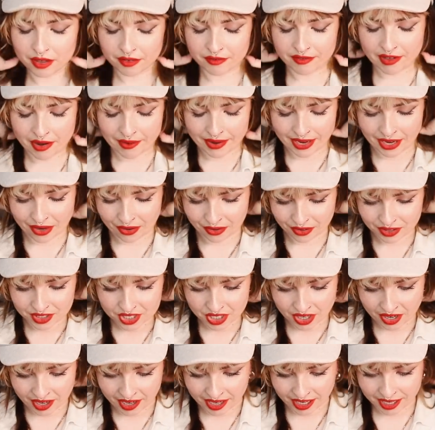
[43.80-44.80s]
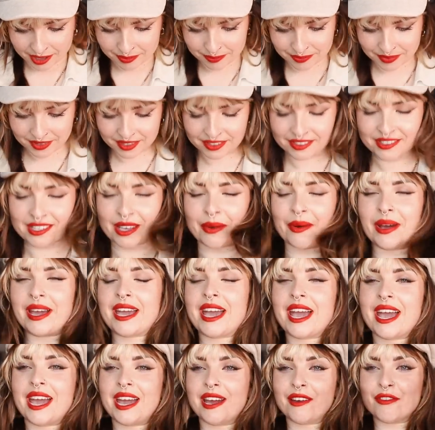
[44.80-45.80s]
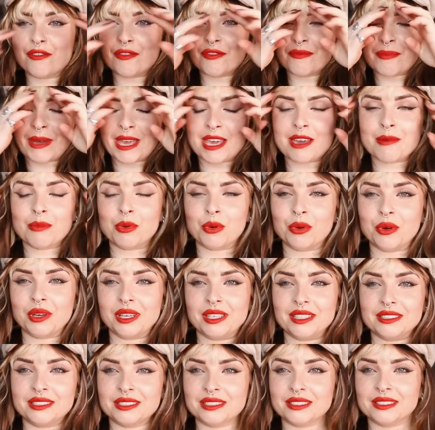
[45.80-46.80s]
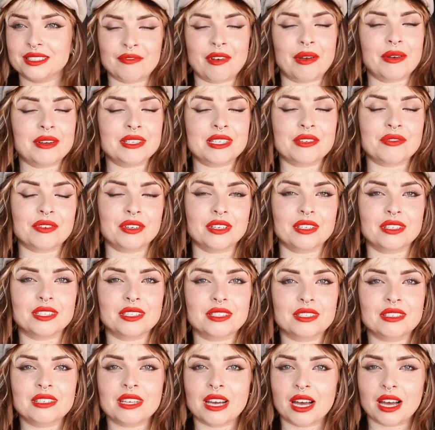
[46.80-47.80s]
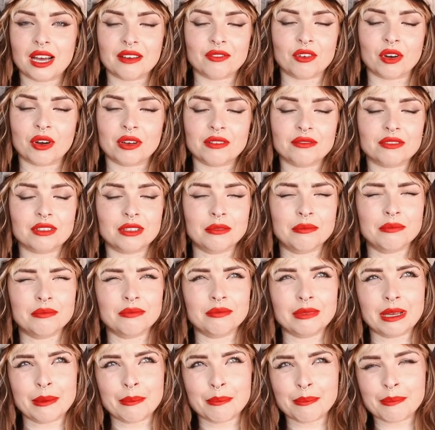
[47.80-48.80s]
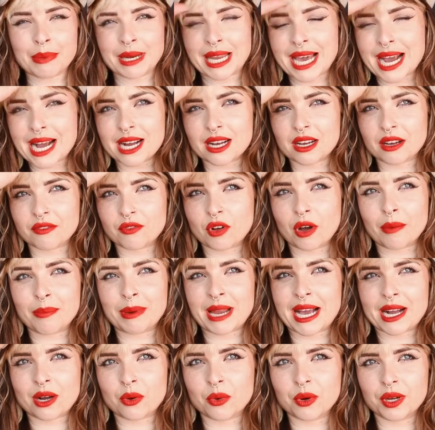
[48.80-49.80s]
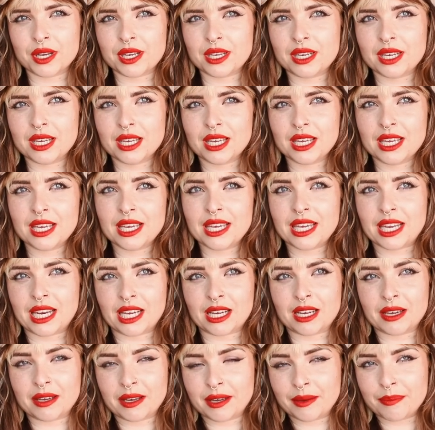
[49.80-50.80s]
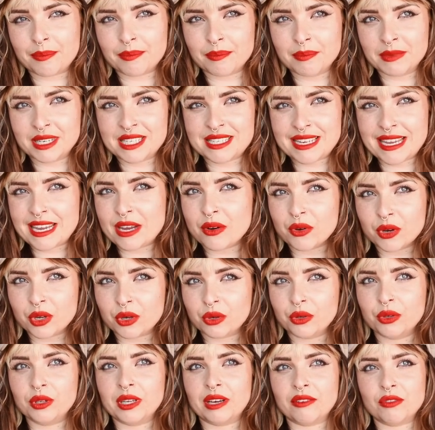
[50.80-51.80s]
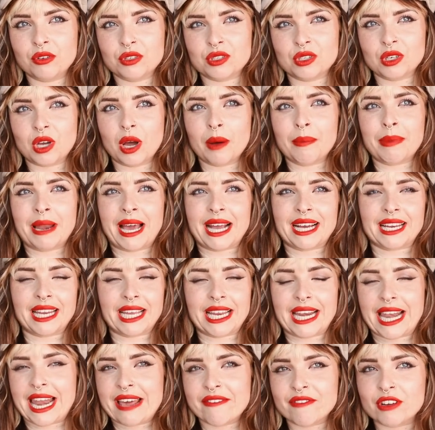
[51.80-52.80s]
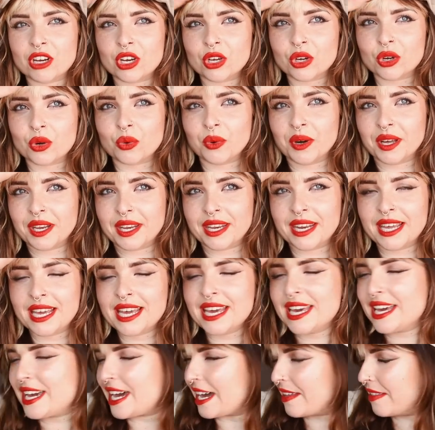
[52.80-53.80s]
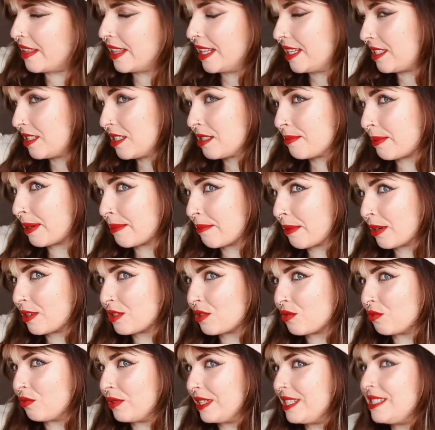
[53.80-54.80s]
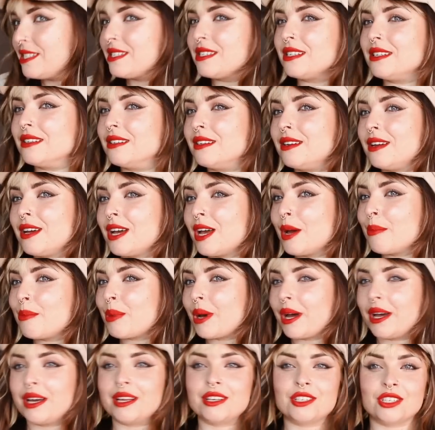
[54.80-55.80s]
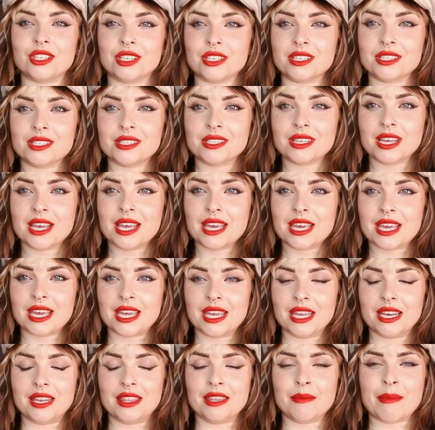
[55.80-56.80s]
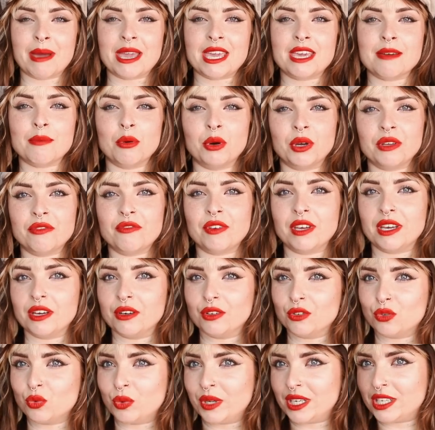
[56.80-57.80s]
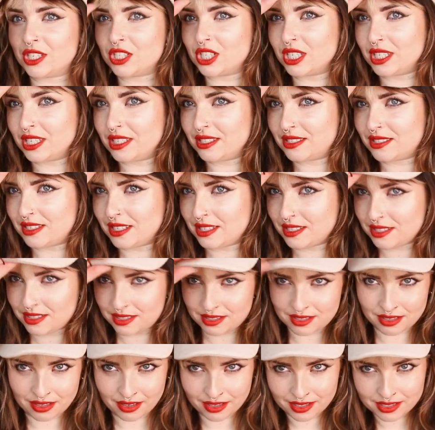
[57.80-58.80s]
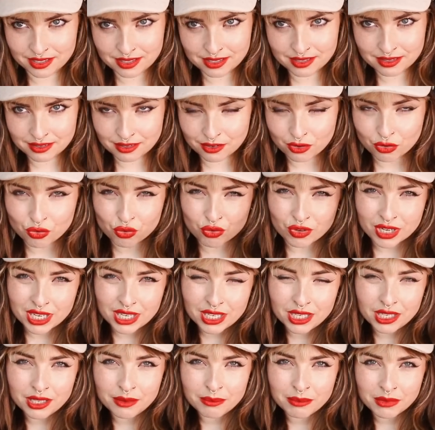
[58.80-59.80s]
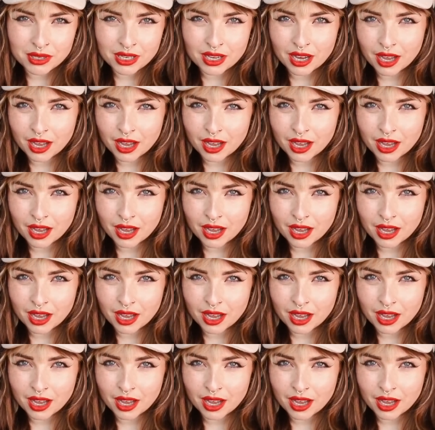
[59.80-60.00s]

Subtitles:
a very long time. So I have Baker Boys in various different cut. I've got them in black. I've got a black one in like a material. I've also got a black like leather look one. And then this is my most recent purchase in the Baker Boy field, which is this nice cream